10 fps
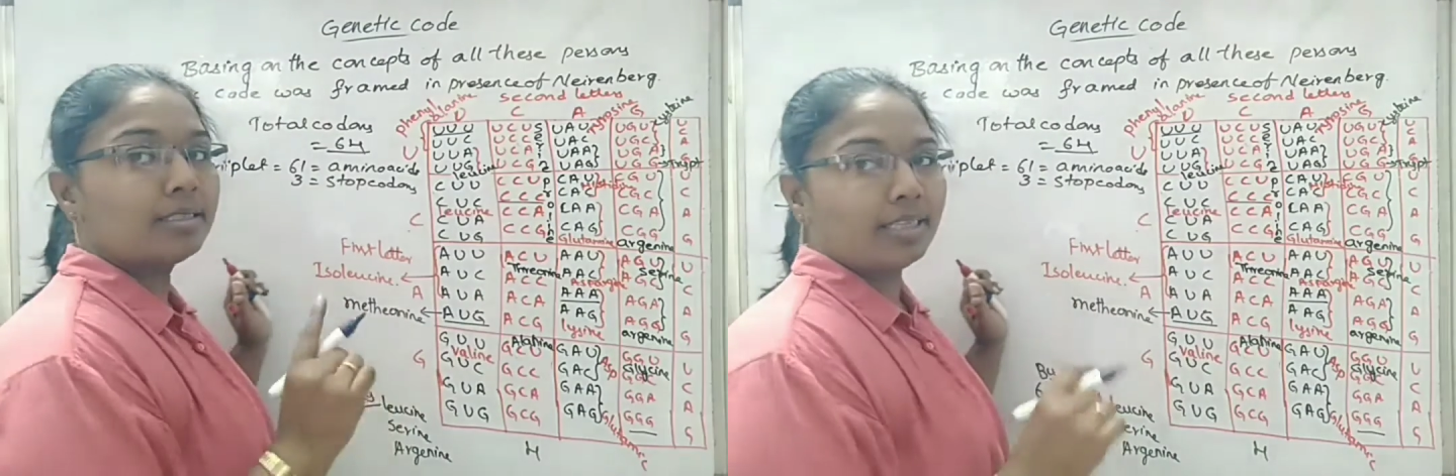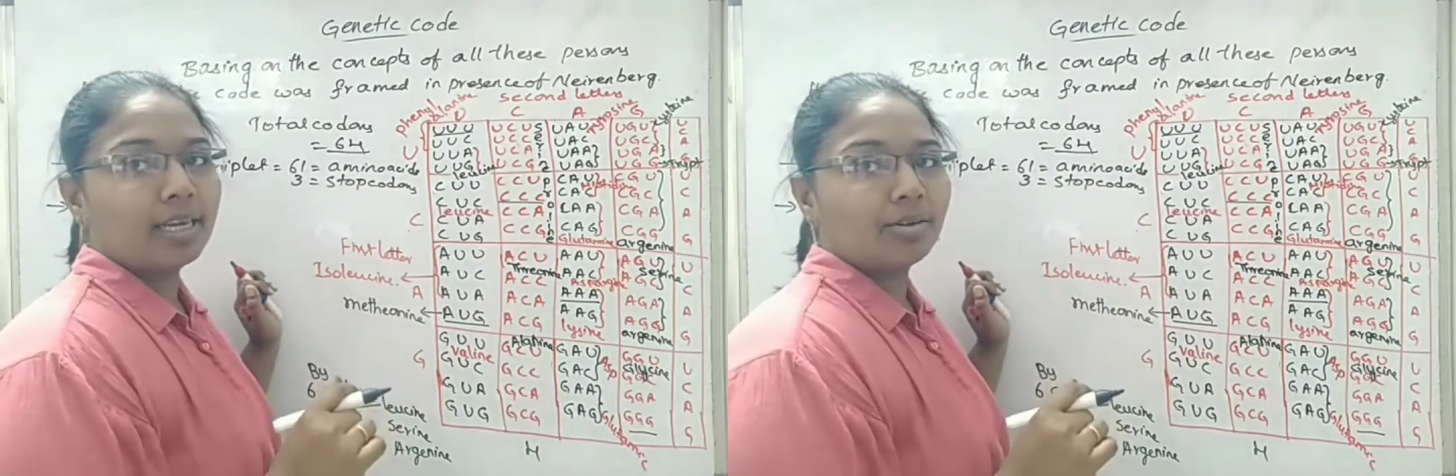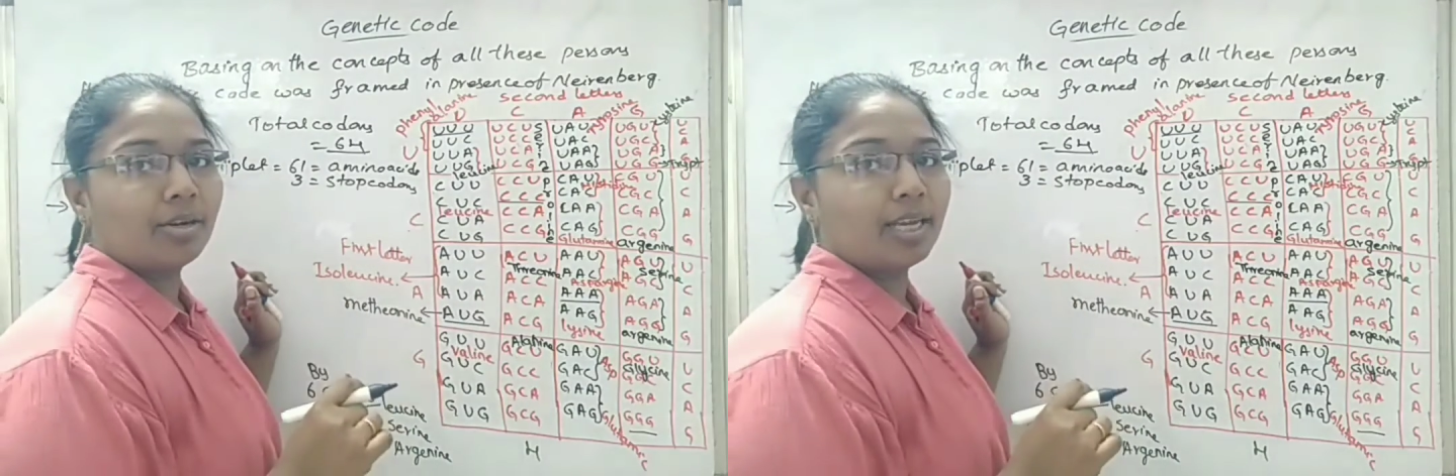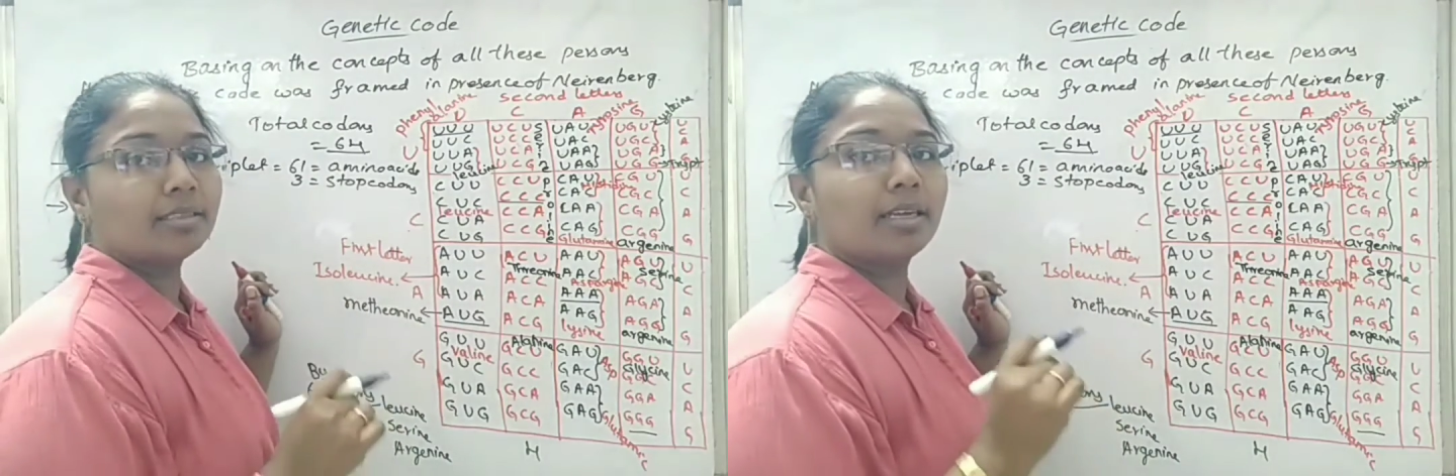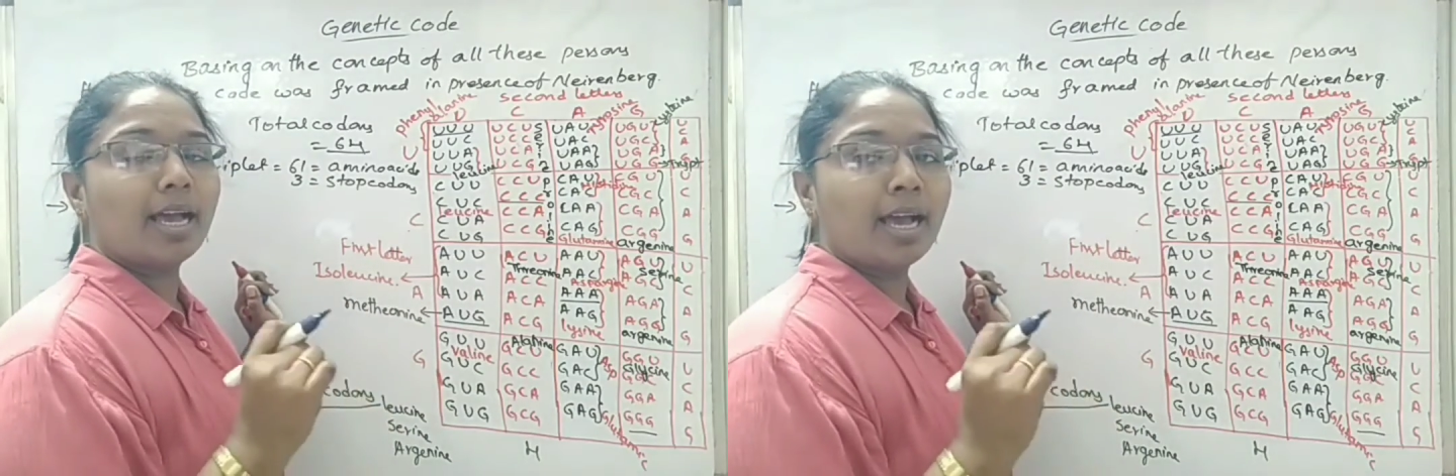3 are called
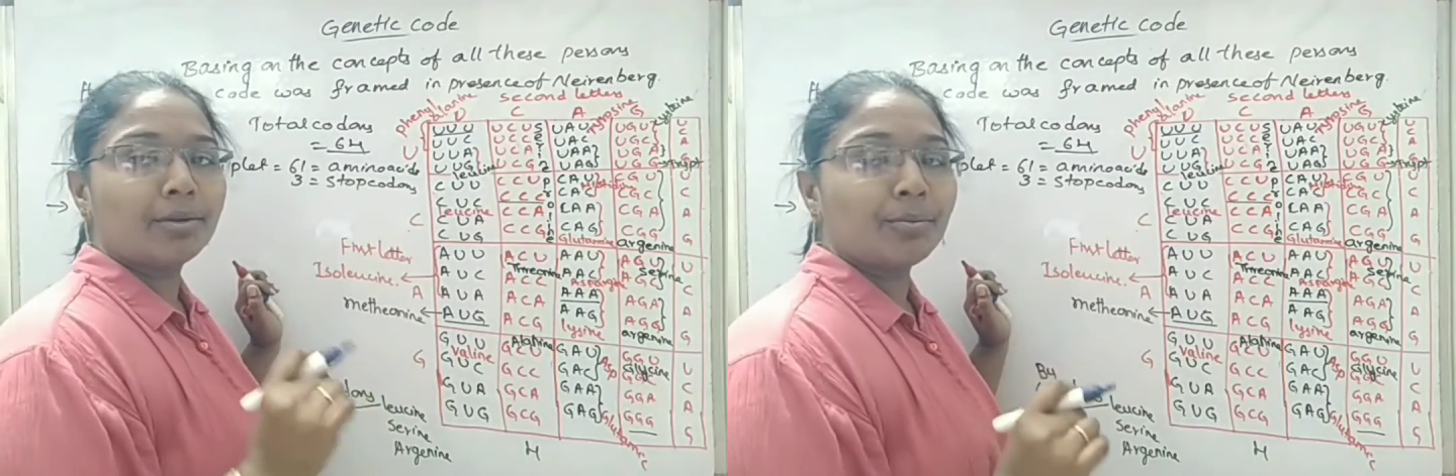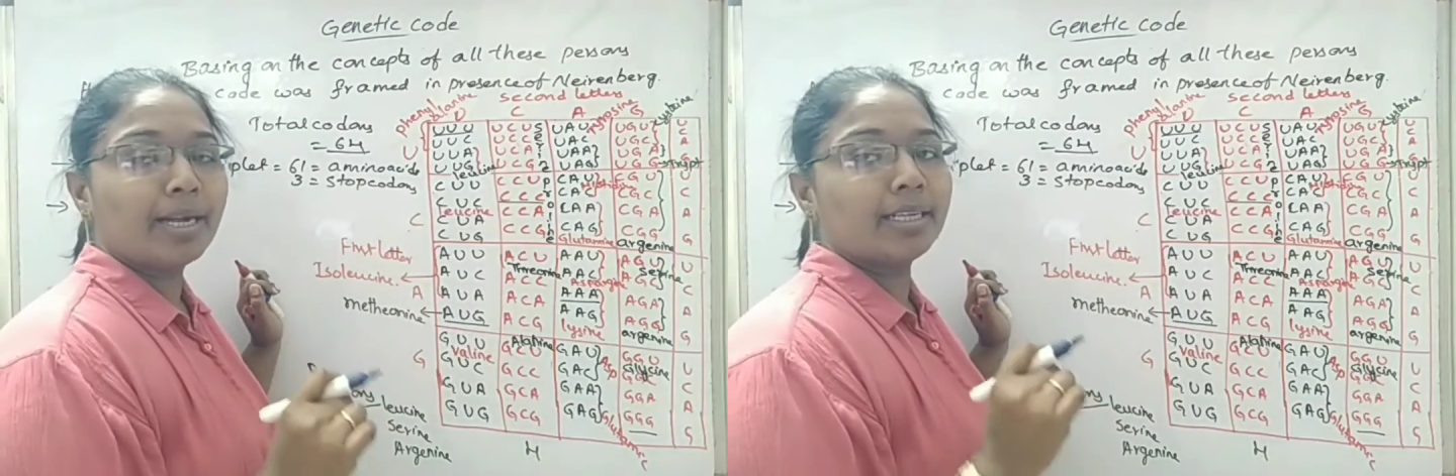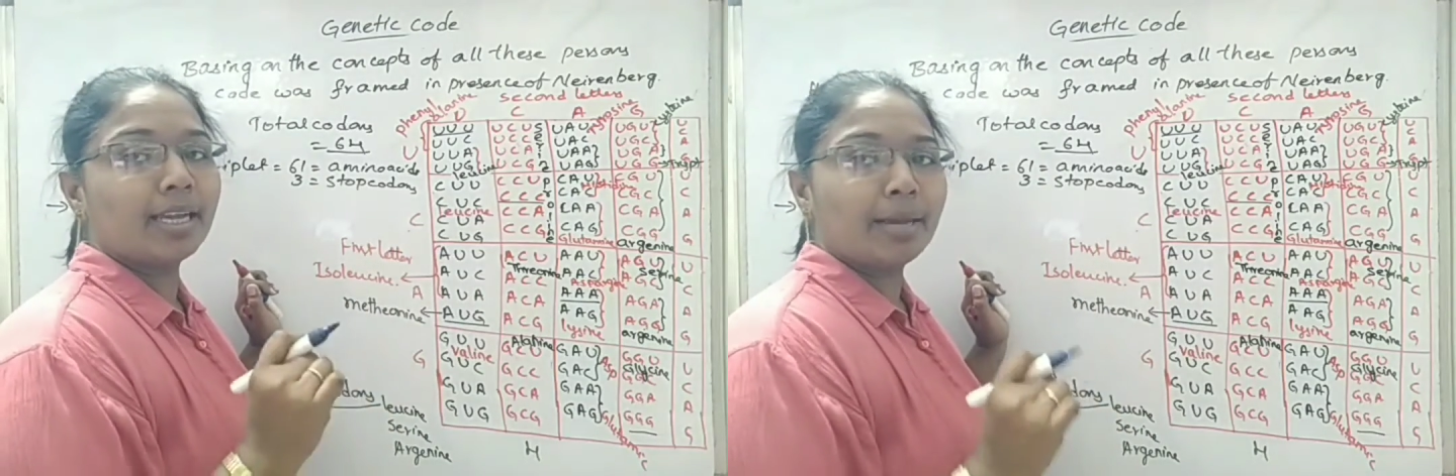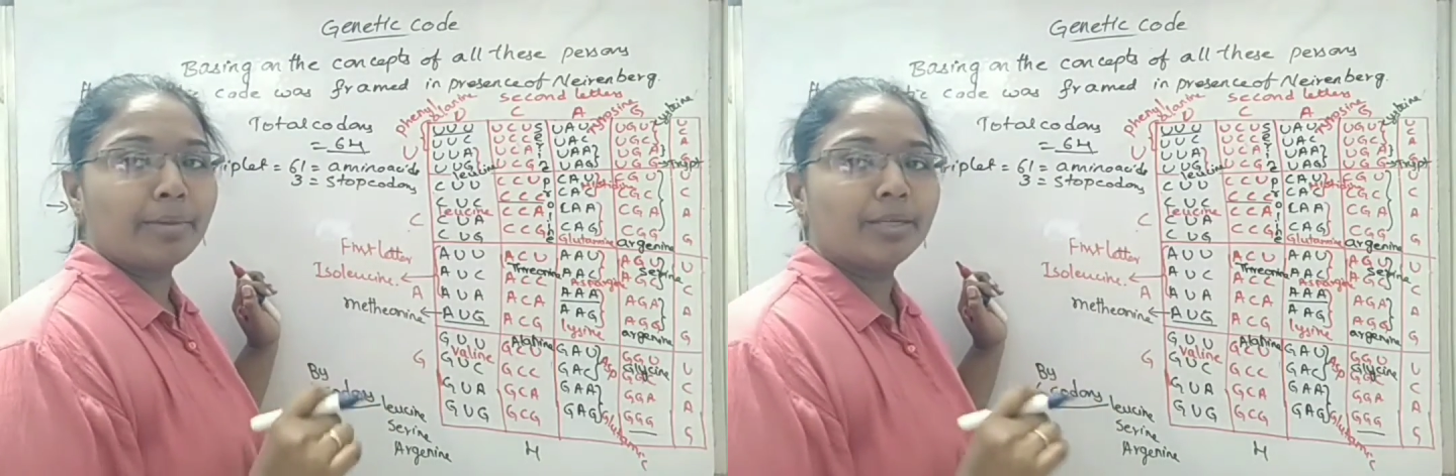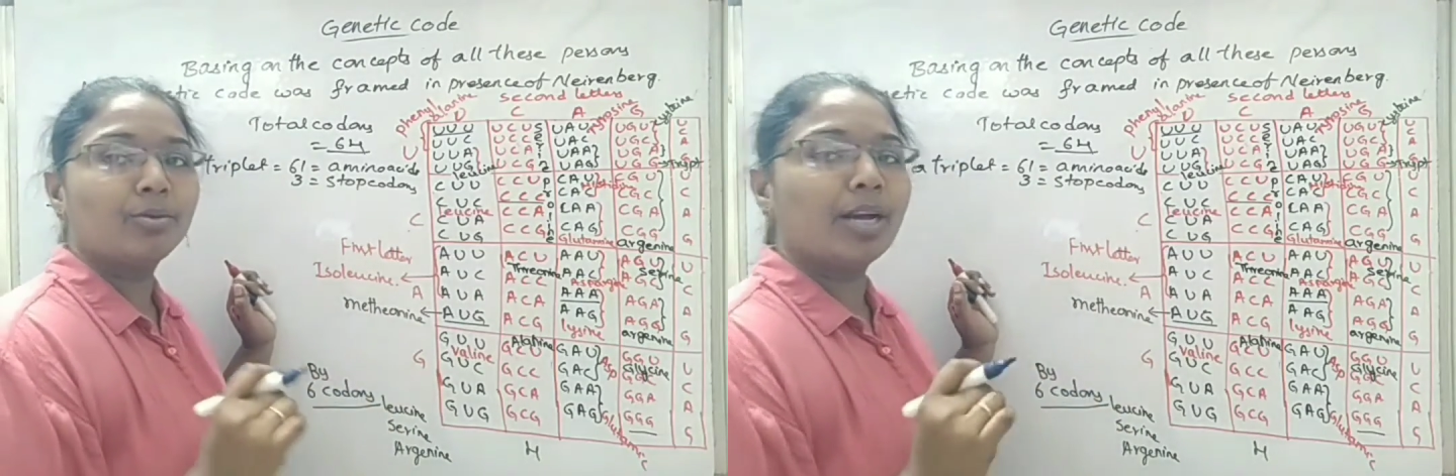as aromatic
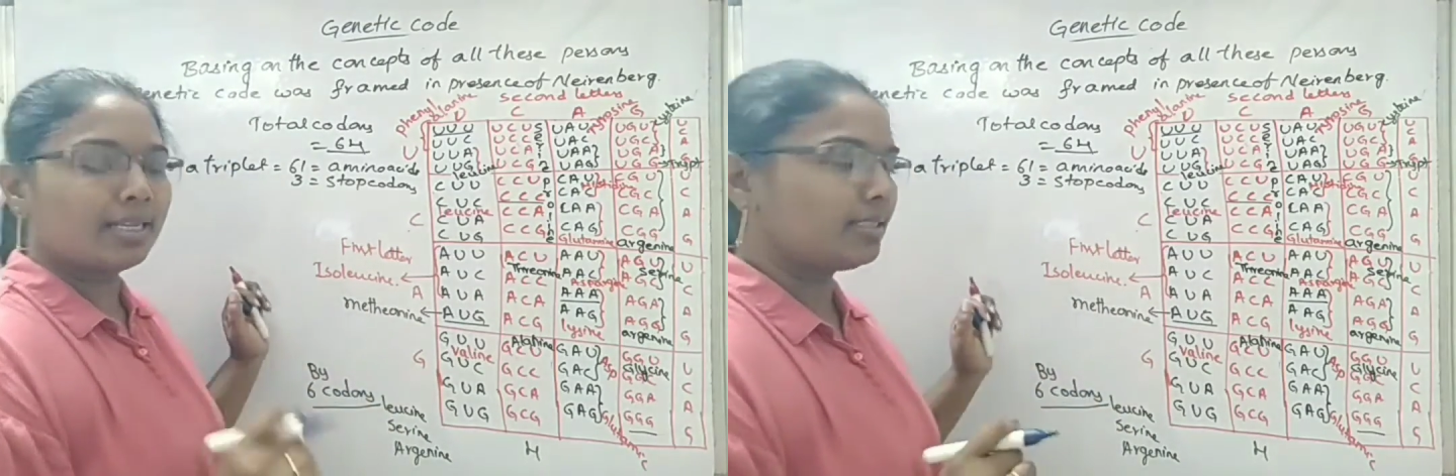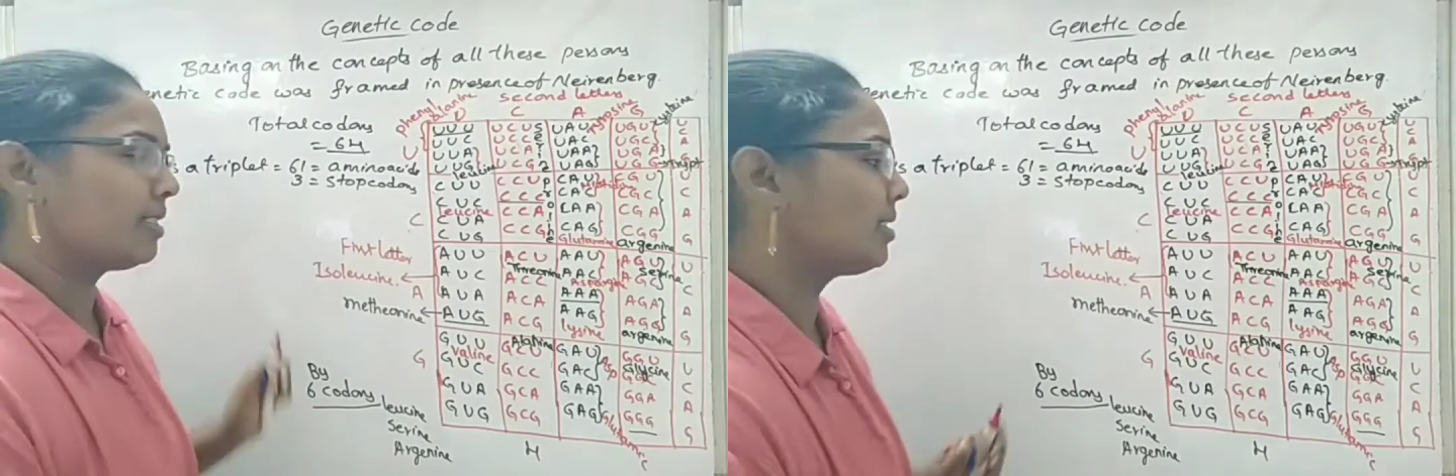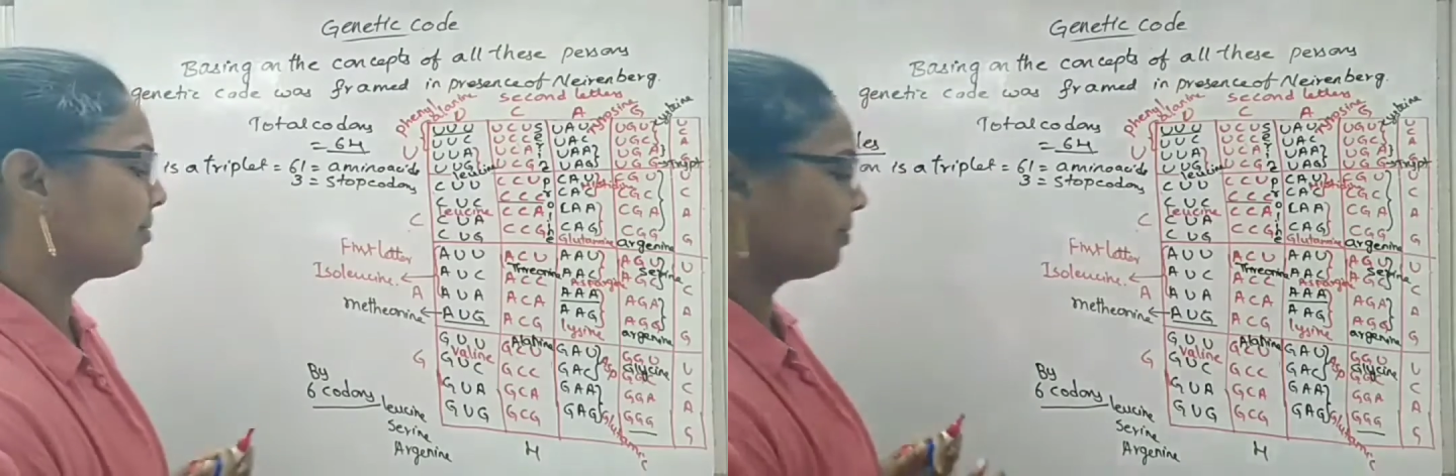amino acids.